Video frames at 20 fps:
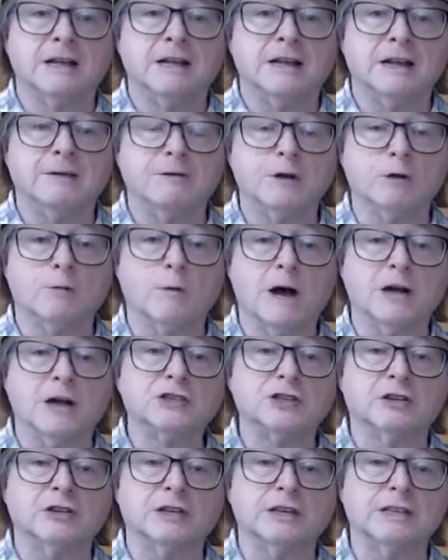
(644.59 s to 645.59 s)
if you're
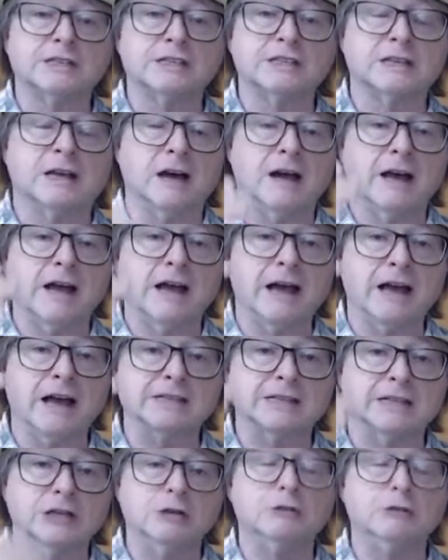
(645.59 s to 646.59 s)
watching this as
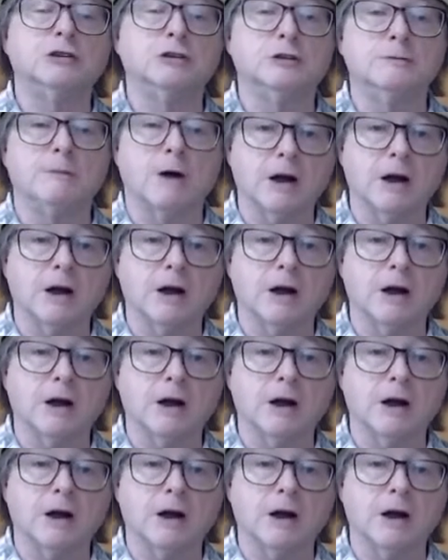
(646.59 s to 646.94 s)
a YouTube